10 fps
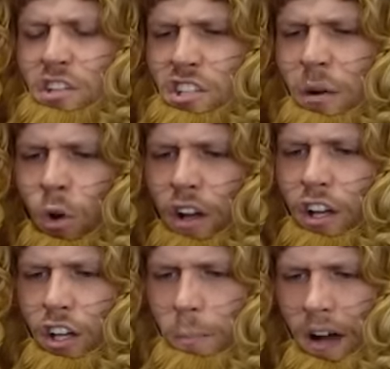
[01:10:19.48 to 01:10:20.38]
a somewhat
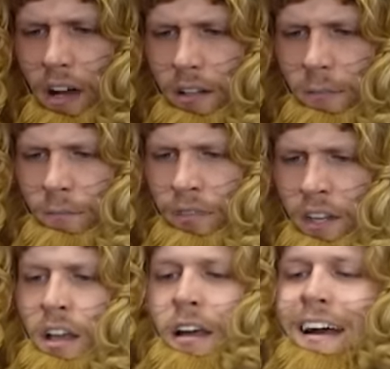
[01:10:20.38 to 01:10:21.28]
good bond.
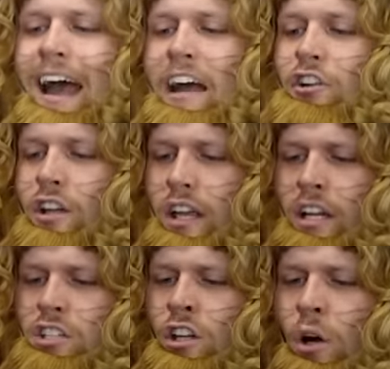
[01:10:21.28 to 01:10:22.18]
After
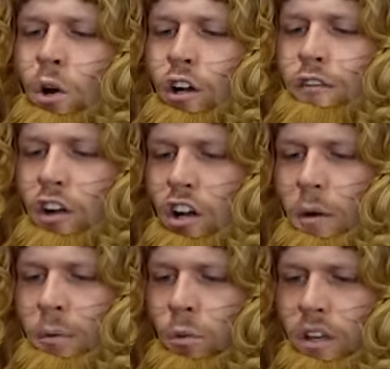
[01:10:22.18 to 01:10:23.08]
getting to know her for a
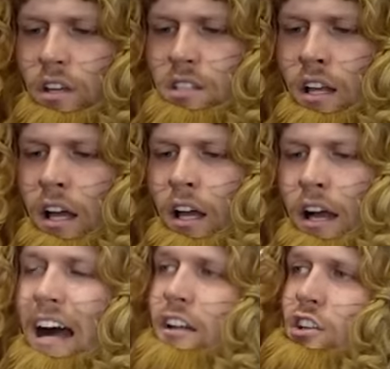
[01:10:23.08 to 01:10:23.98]
couple weeks...
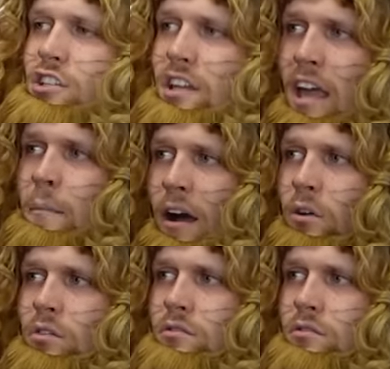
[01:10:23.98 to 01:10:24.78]
I just came out